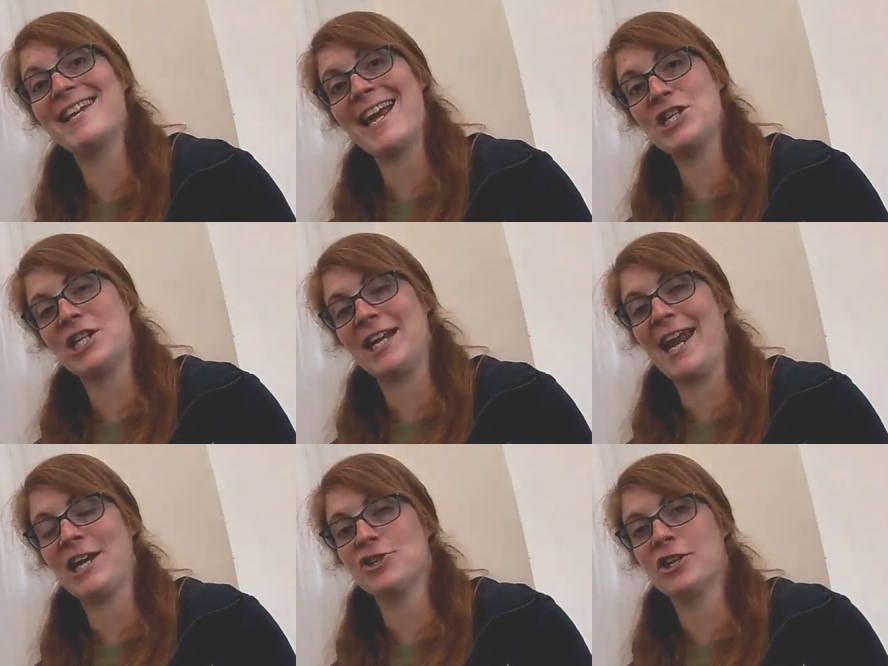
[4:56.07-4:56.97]
to nature
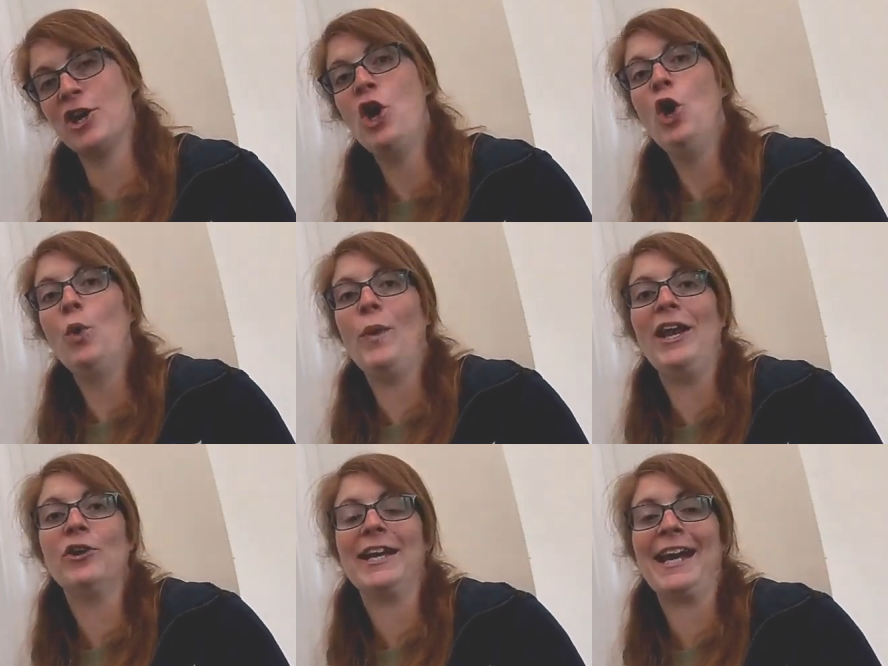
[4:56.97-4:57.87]
connection
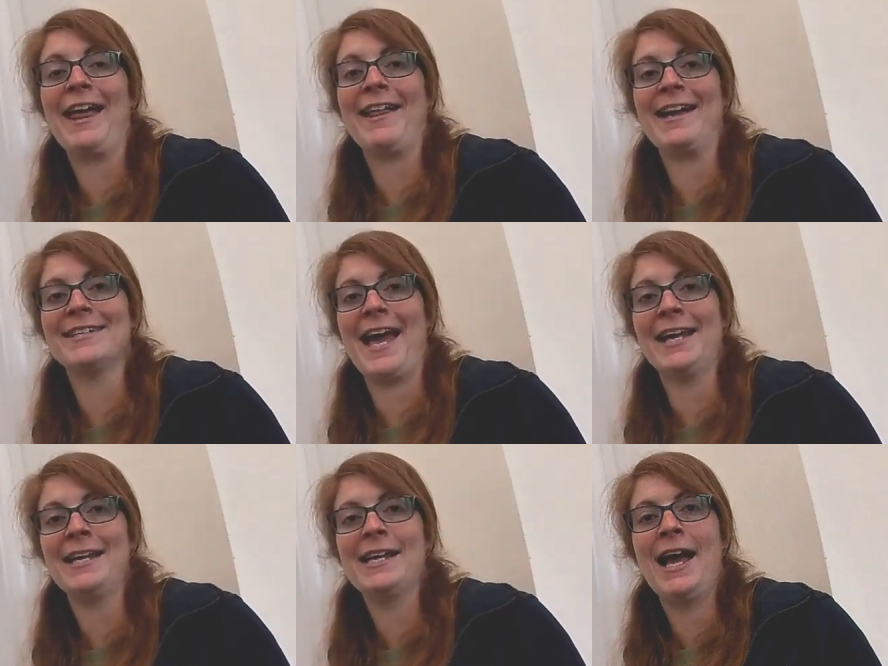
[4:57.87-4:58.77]
we're looking at that
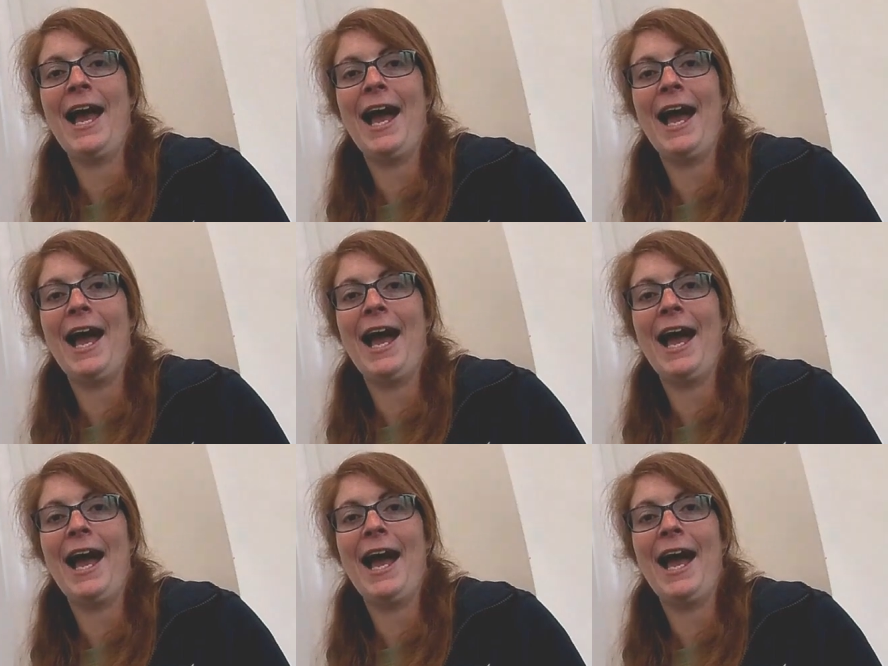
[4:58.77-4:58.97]
day.